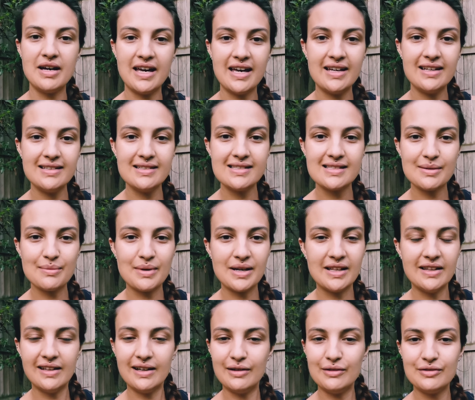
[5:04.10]
heads, and we
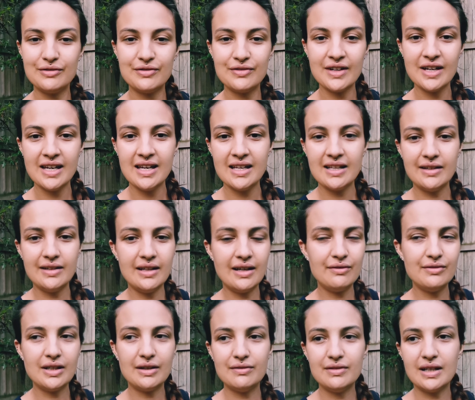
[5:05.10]
love
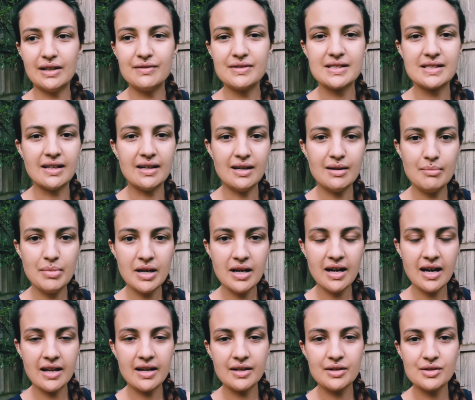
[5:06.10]
samba,
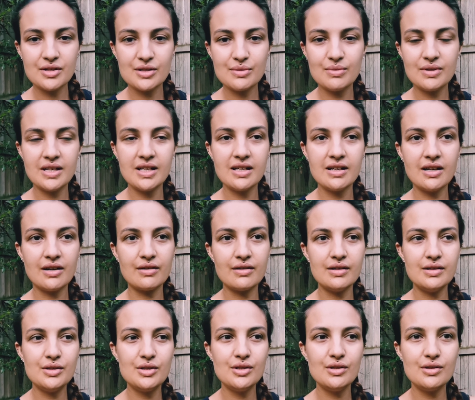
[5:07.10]
and I just want to
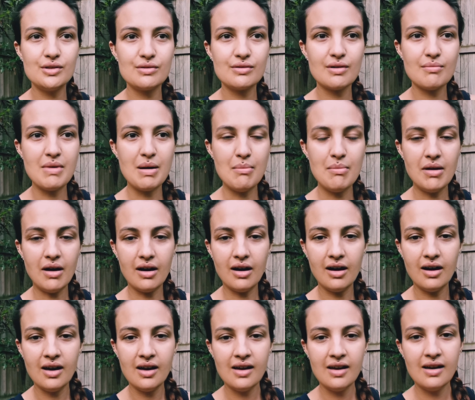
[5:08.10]
encourage you to remember
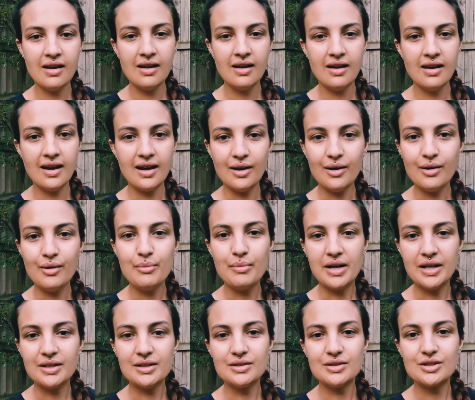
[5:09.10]
how
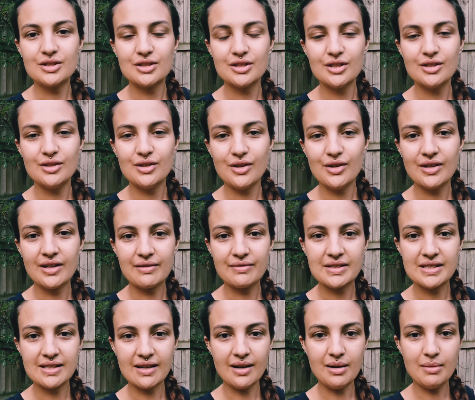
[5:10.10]
much you love
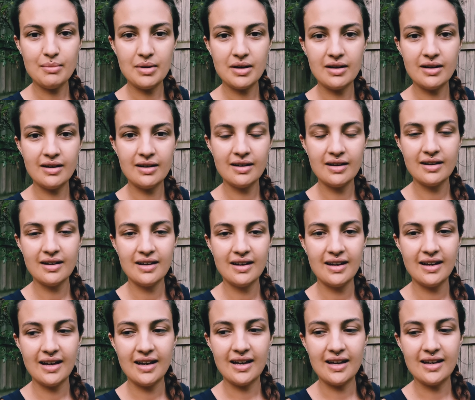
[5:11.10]
samba
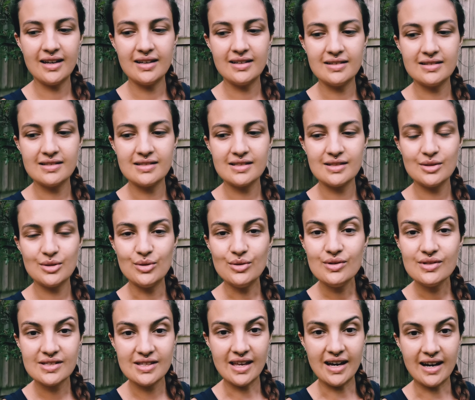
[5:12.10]
and
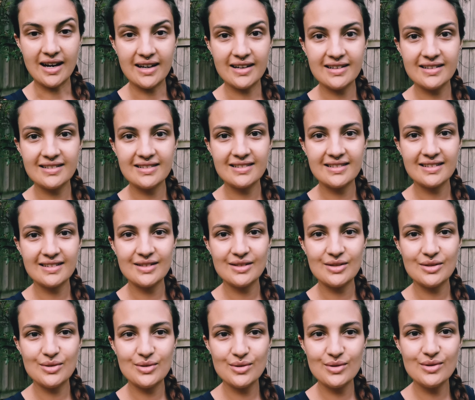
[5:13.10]
use that
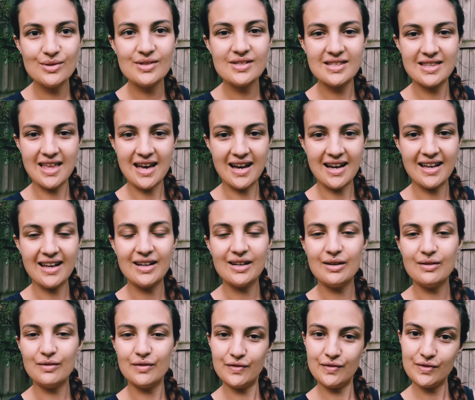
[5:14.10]
and
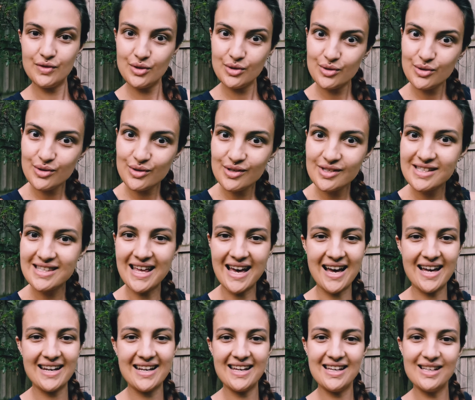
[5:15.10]
infuse
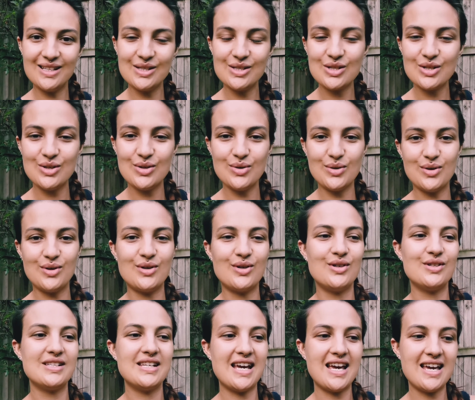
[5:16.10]
that into
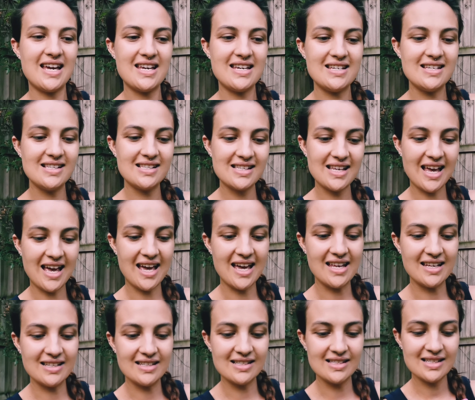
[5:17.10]
your days
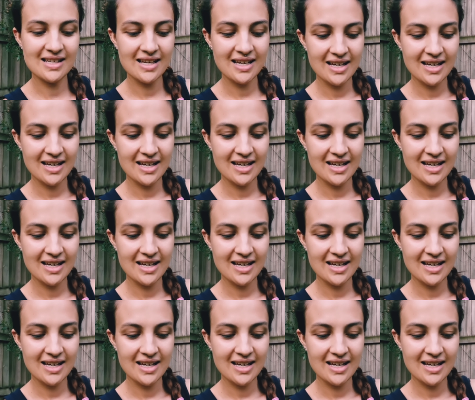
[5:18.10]
and